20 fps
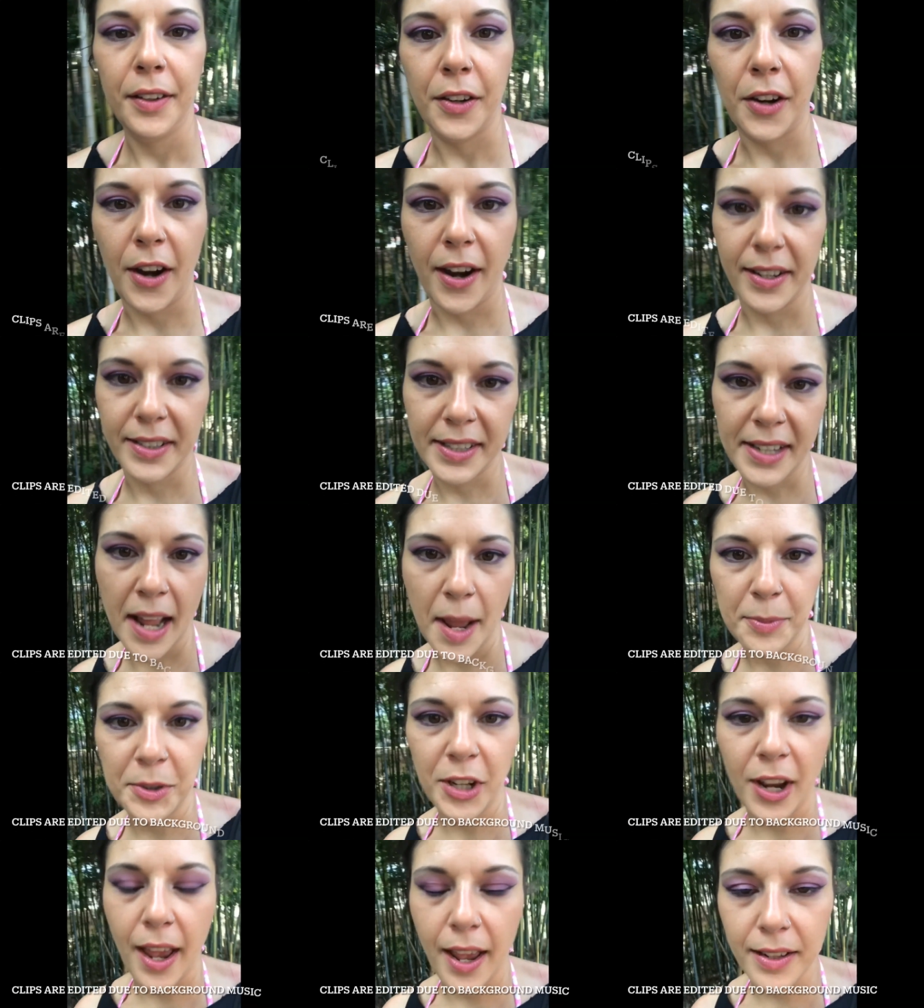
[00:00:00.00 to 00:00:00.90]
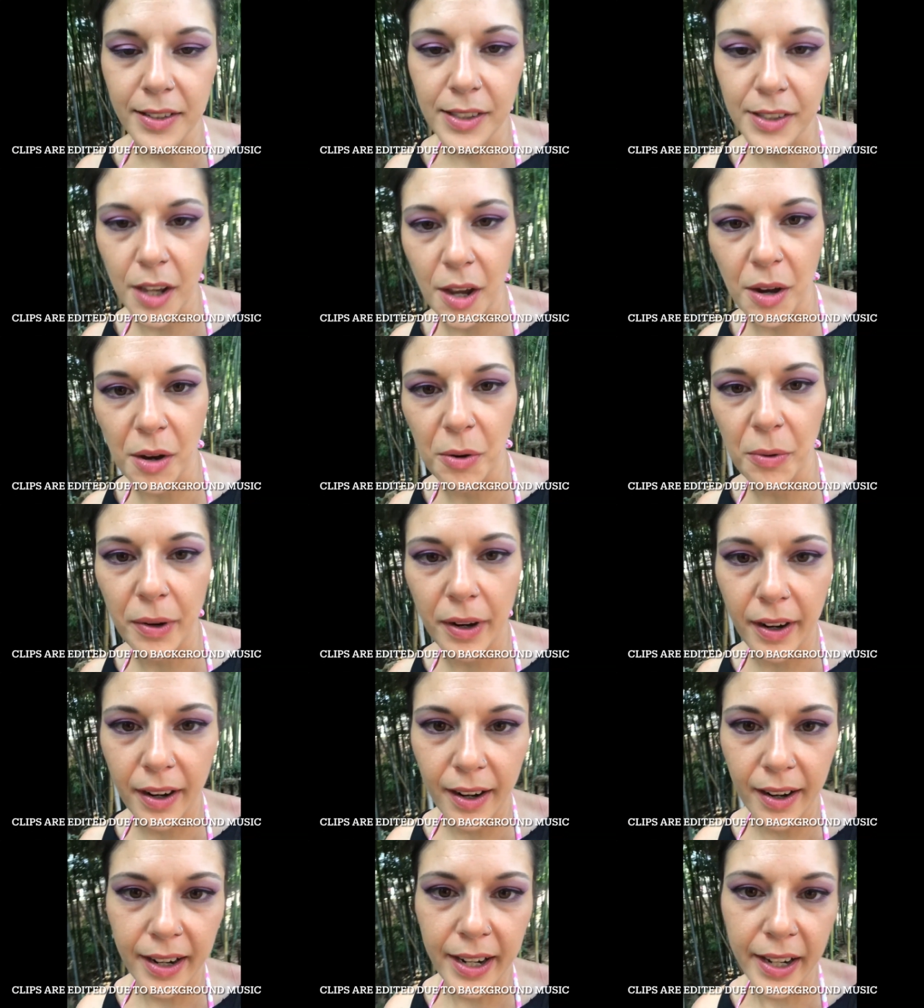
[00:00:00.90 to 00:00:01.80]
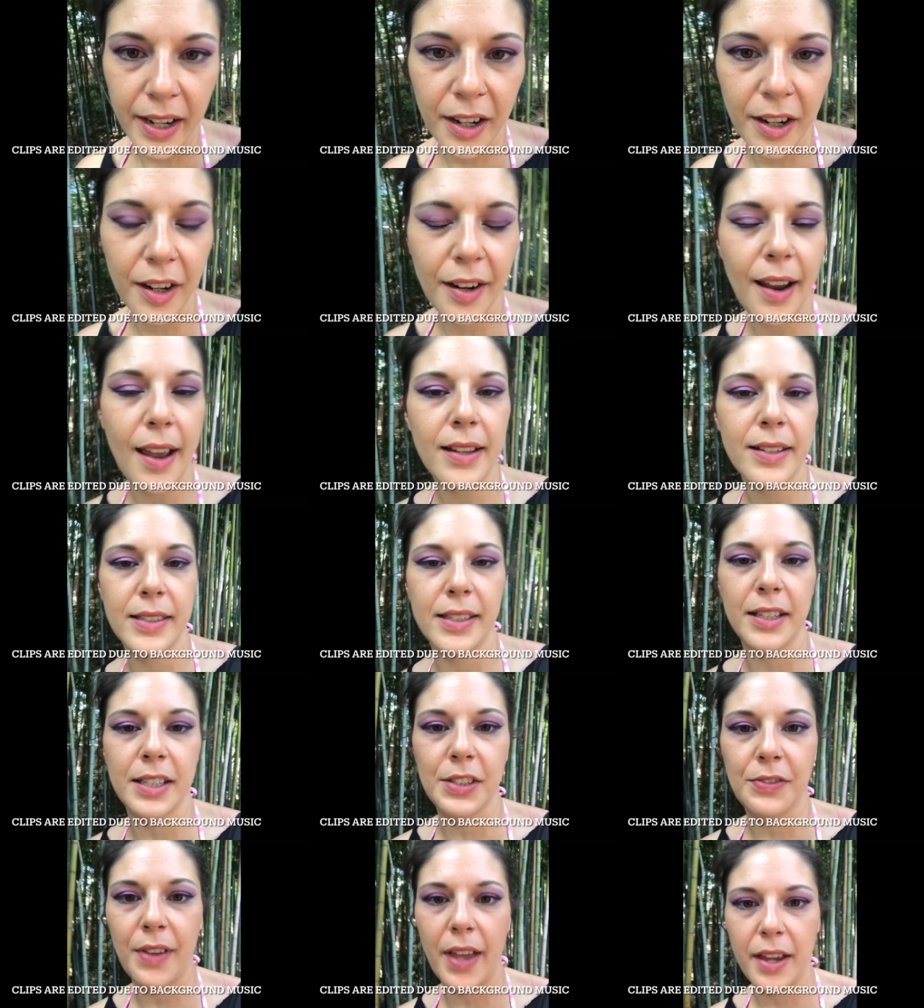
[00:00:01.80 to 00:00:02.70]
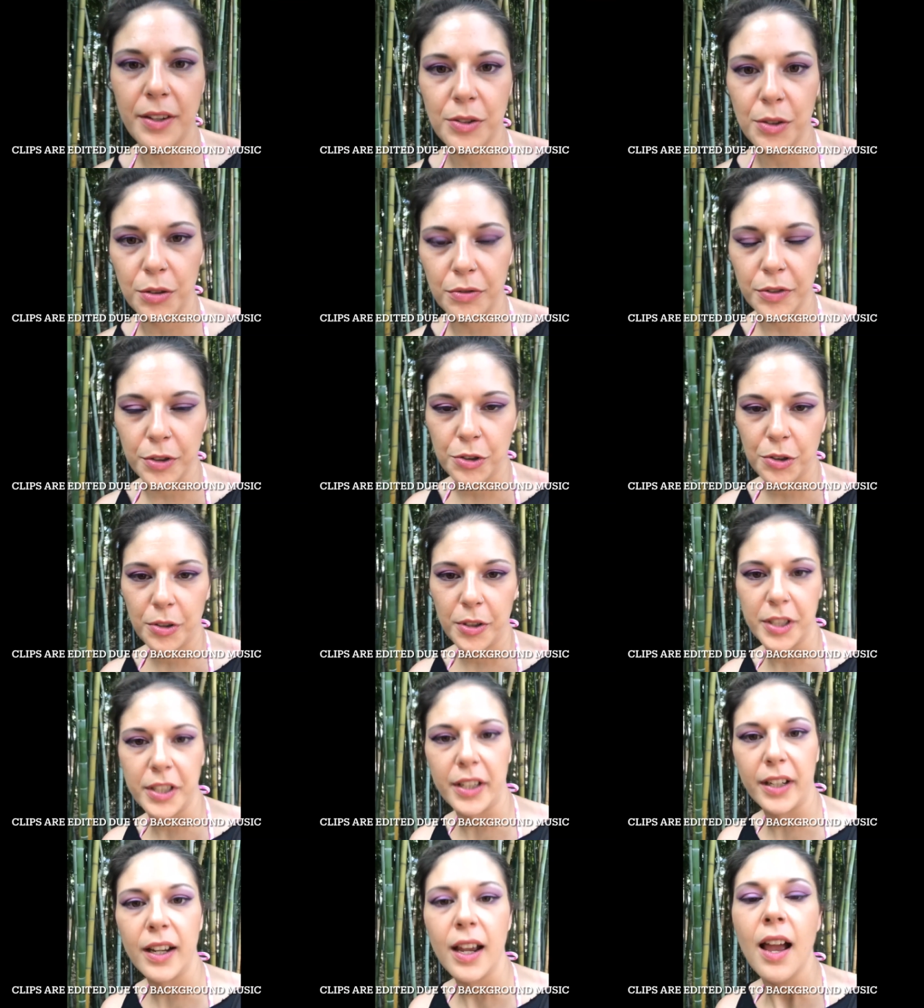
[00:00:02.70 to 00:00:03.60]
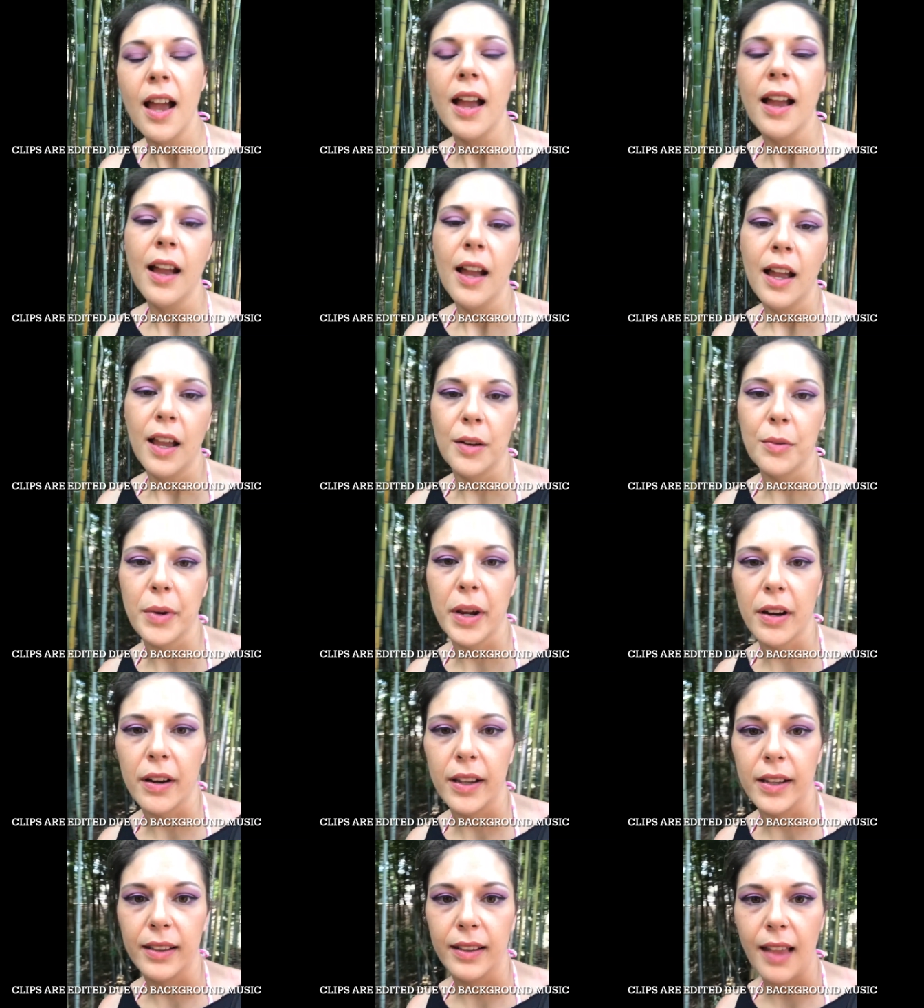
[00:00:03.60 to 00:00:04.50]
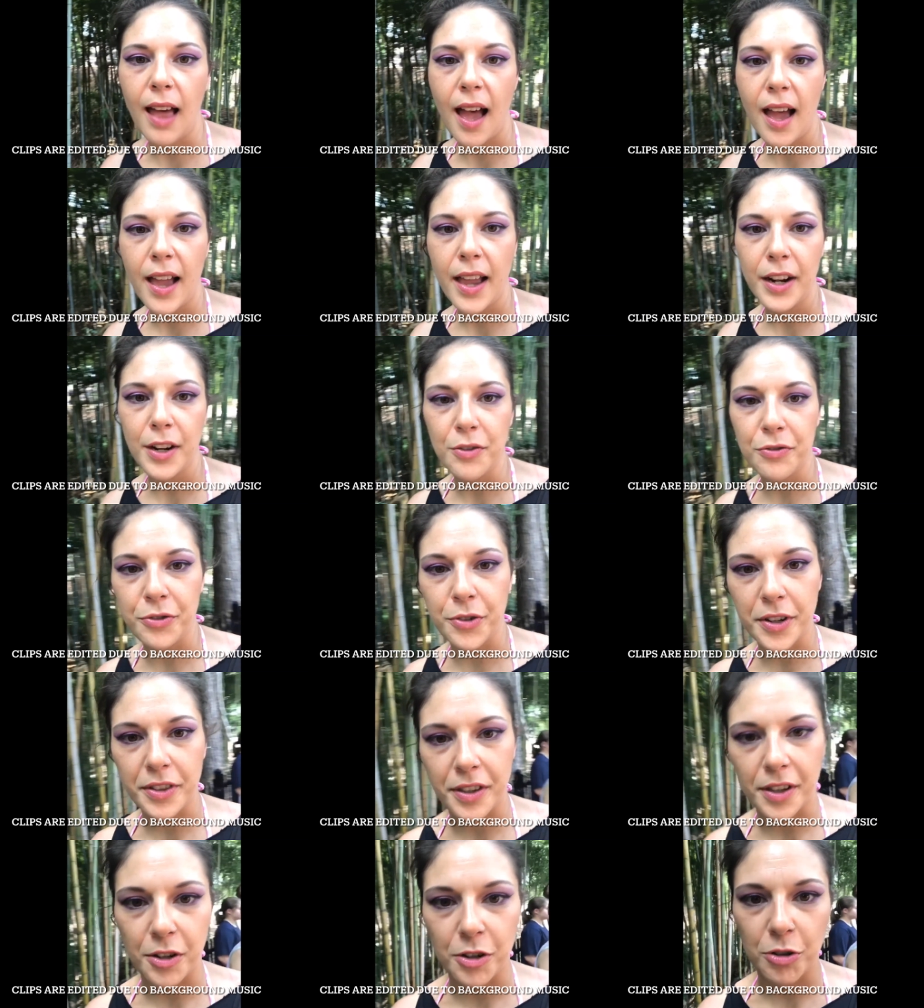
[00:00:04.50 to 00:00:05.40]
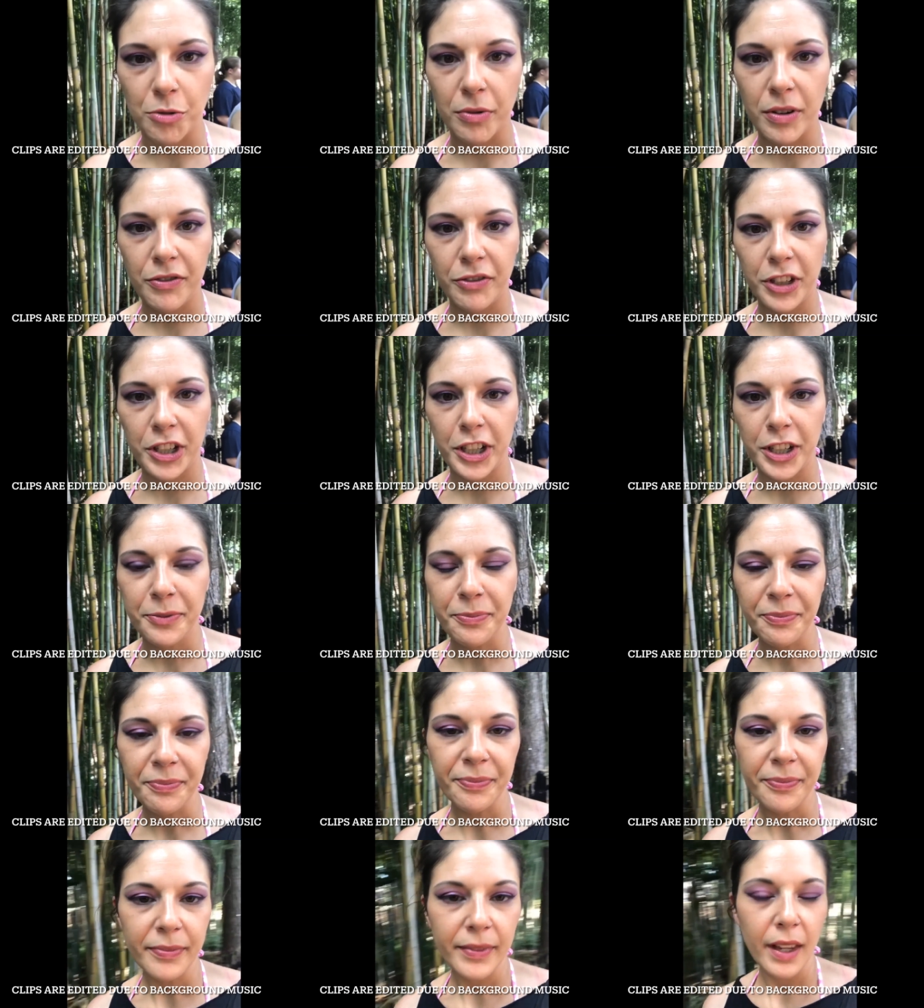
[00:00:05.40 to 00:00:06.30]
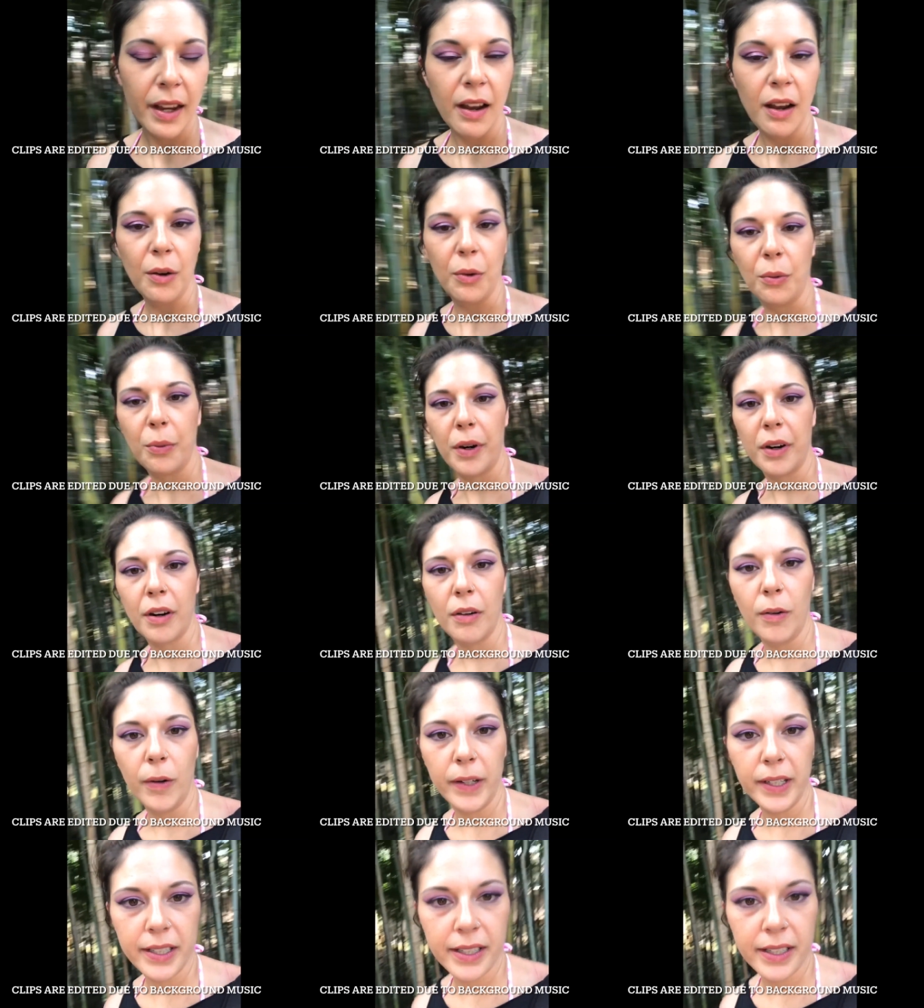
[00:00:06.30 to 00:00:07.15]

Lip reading: right, Snapchat. So we're here at Six Flags over Georgia. We are in line for Thunder River. We're going to